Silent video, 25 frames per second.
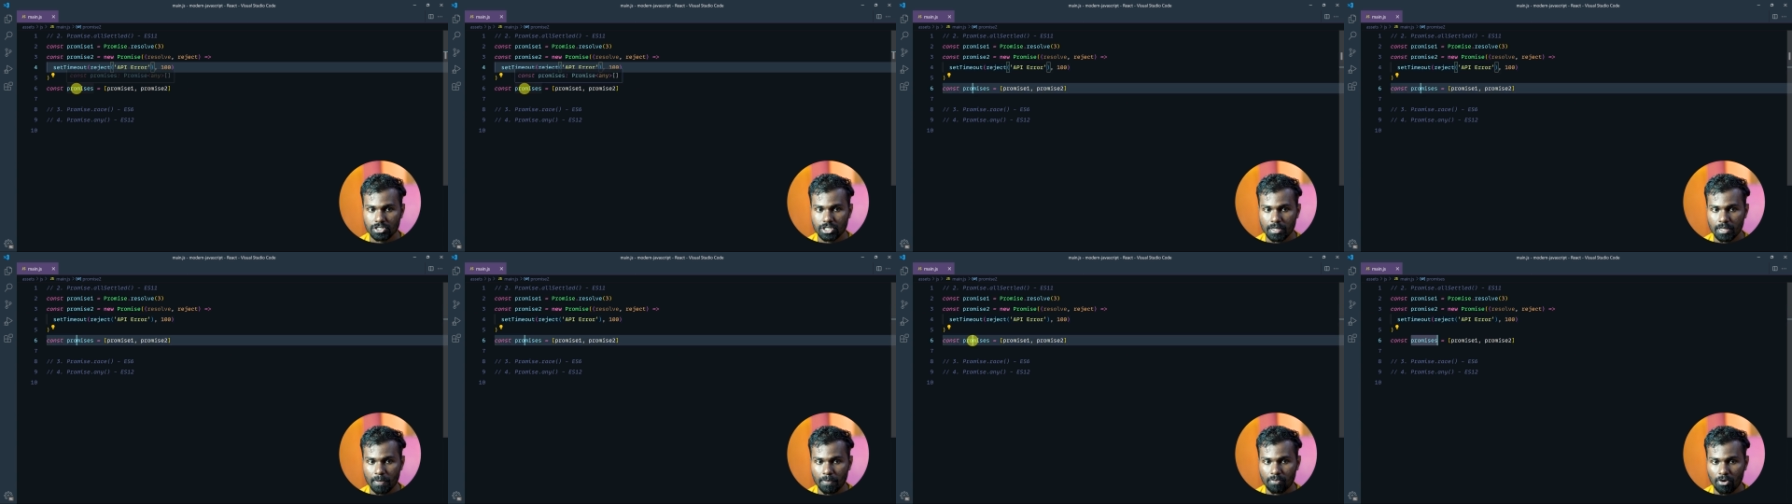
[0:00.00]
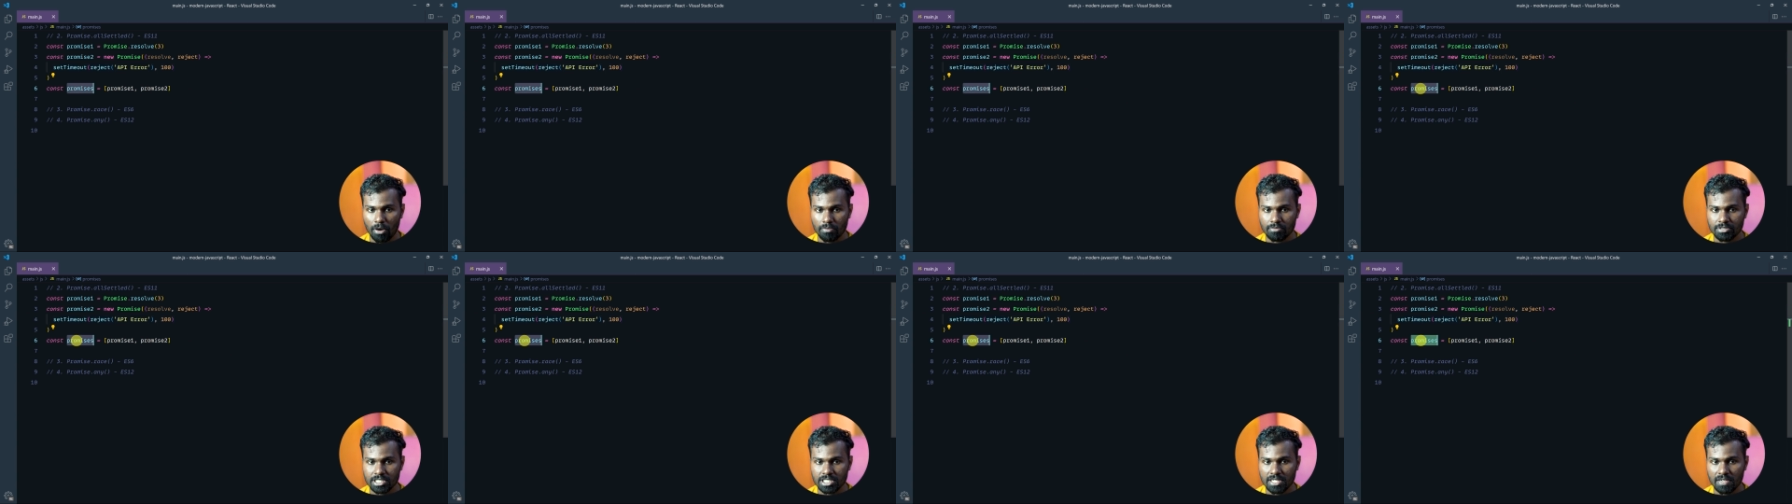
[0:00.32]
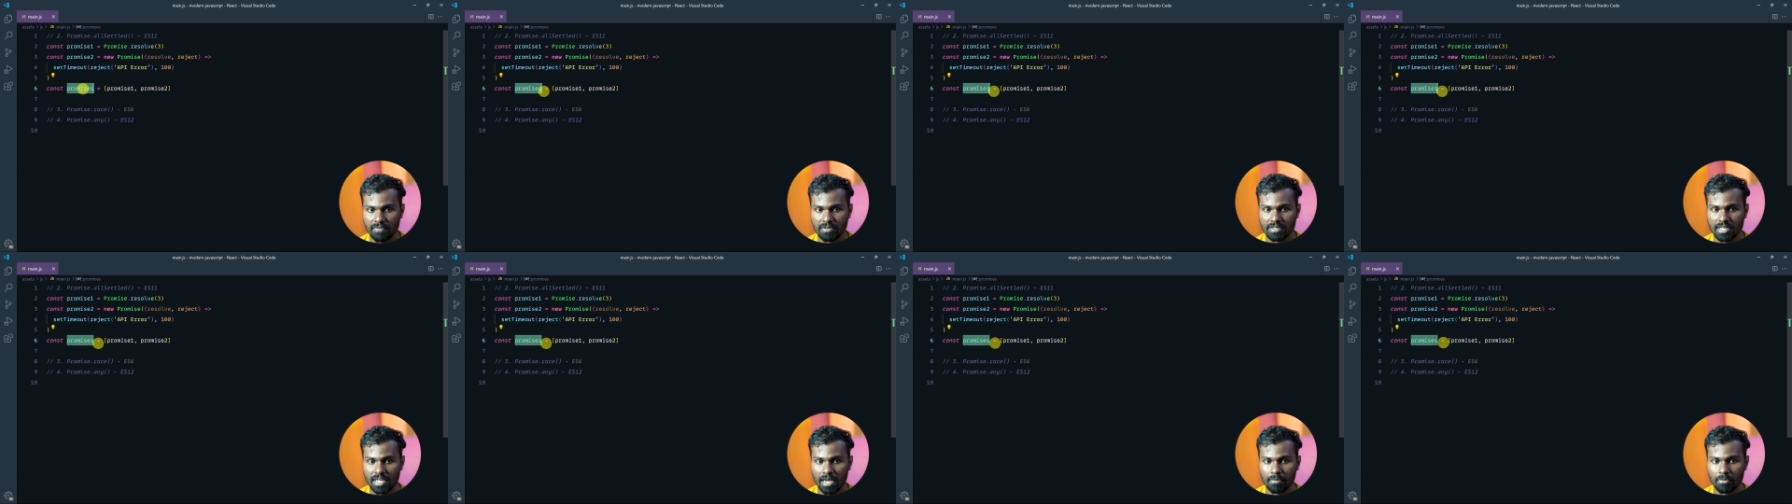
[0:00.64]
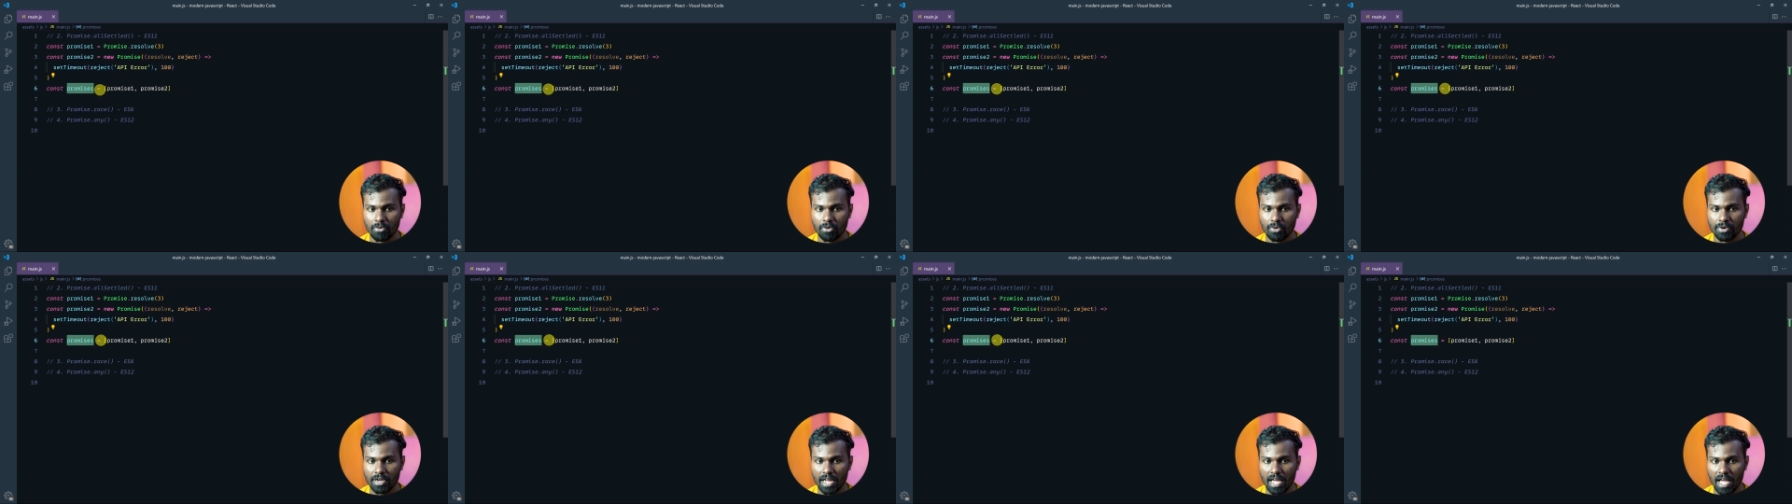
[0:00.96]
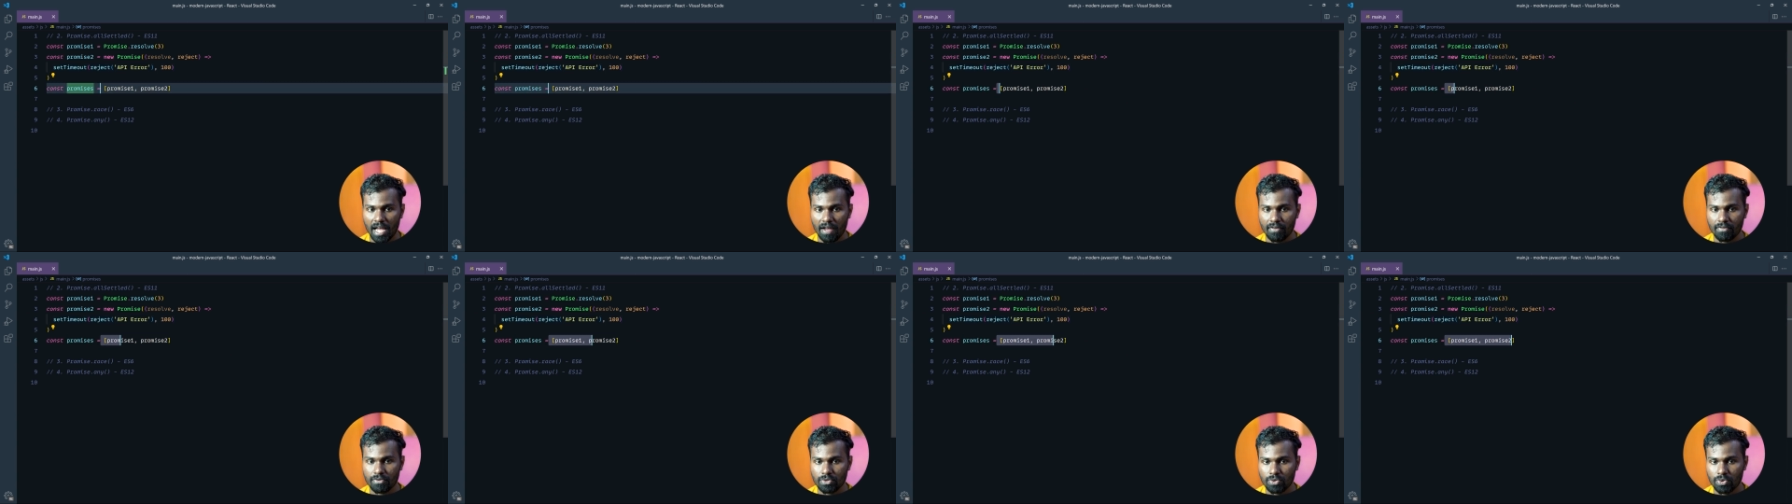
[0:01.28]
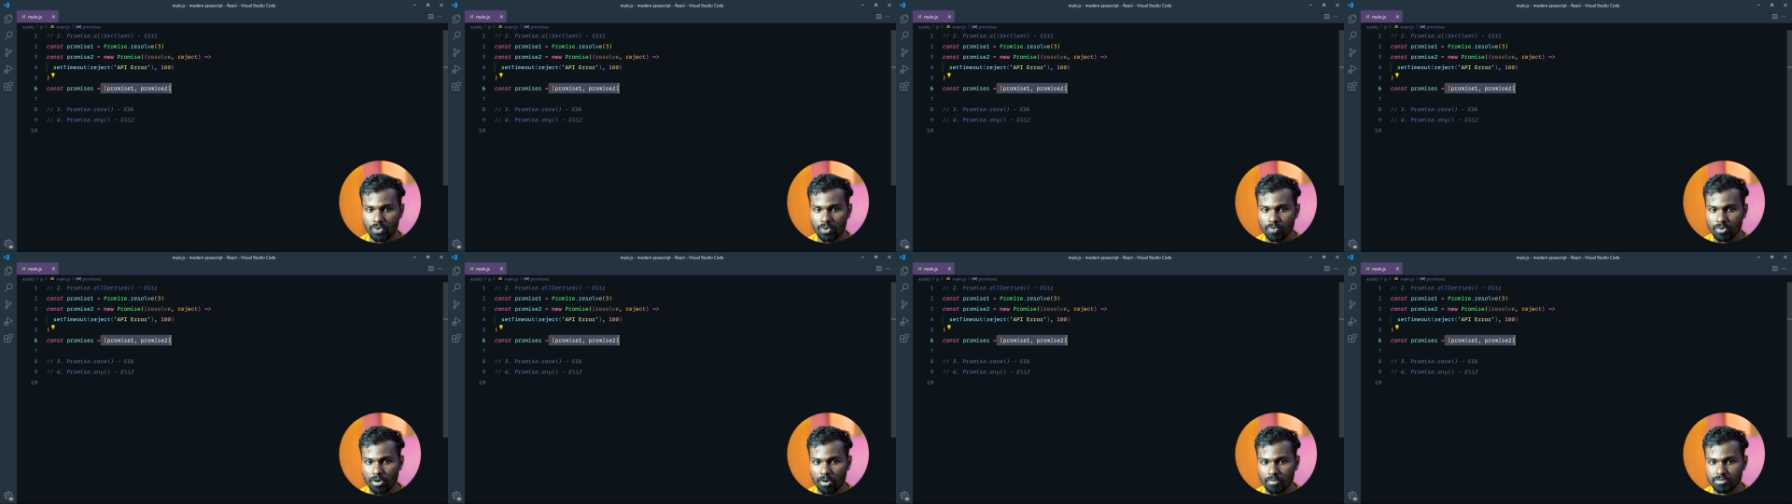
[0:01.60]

So in the promises I am going to have two